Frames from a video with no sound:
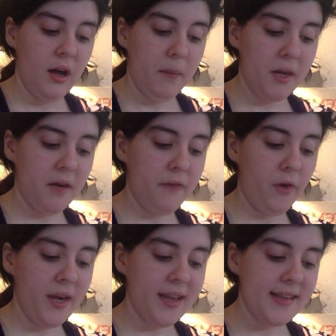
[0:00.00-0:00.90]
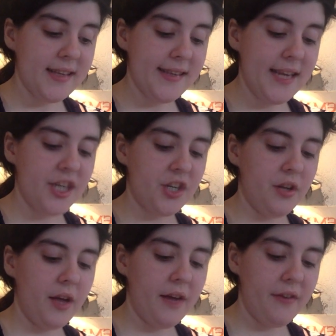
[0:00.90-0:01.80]
But in avoiding the
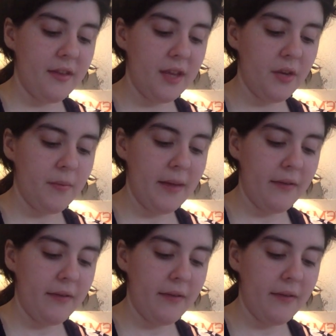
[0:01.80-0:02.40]
sensational, I fear that you may